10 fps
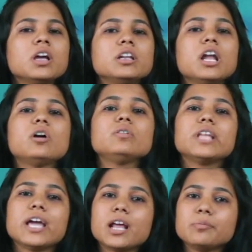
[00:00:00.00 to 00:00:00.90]
Now
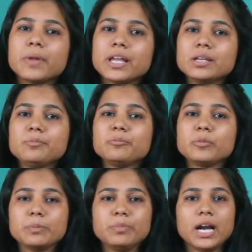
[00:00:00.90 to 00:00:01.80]
there are many
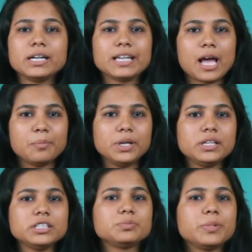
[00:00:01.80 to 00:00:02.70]
blood
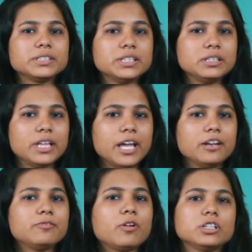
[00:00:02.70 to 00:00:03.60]
capillaries present
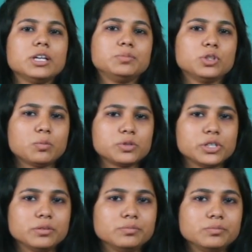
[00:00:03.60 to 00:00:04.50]
there for the
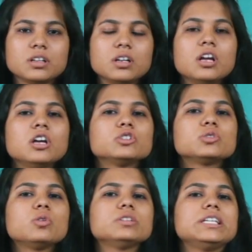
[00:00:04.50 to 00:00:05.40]
absorption.
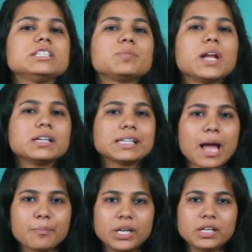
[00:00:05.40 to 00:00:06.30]
So these blood
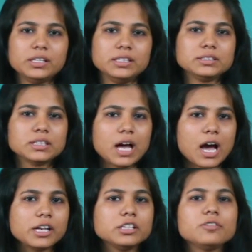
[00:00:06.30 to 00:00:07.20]
capillaries
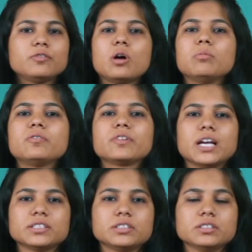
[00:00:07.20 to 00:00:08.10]
are in the form of
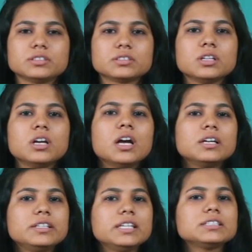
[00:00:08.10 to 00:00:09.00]
clusters.
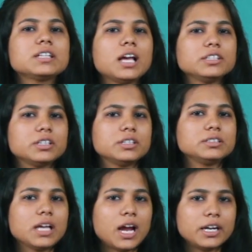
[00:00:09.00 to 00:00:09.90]
These clusters
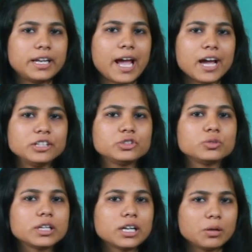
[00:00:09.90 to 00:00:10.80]
are attached to
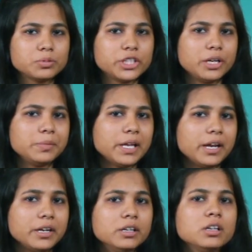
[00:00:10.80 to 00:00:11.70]
the cup-shaped
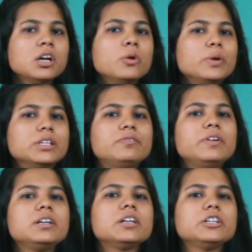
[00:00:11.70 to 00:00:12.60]
end where the
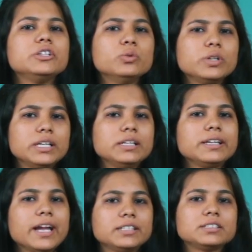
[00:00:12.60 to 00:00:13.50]
filtered urine
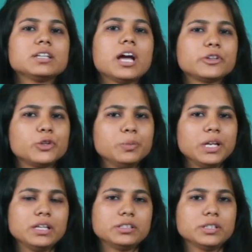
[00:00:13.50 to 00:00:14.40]
gets
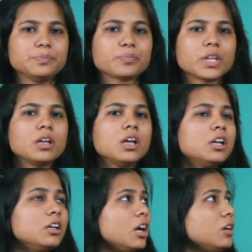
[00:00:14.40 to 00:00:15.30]
accumulated.
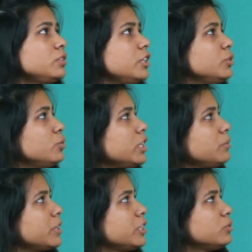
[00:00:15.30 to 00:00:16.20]
Now the urine
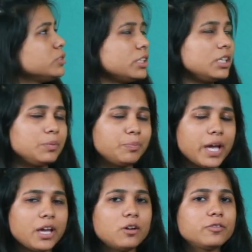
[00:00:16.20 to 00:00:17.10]
produced in
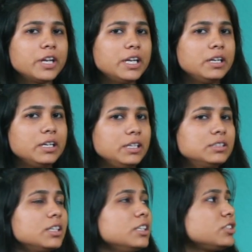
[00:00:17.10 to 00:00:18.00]
pair of kidneys
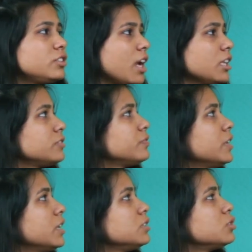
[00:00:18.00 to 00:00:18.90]
is
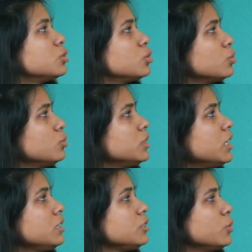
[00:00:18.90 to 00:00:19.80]
transferred through
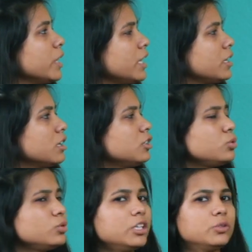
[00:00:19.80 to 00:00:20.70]
the ureter
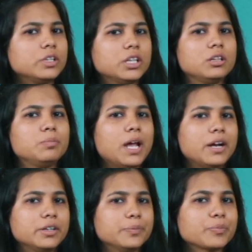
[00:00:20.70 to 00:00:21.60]
to the urinary
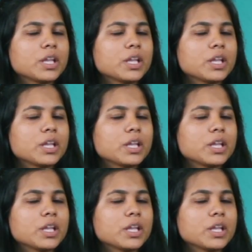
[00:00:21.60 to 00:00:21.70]
bladder.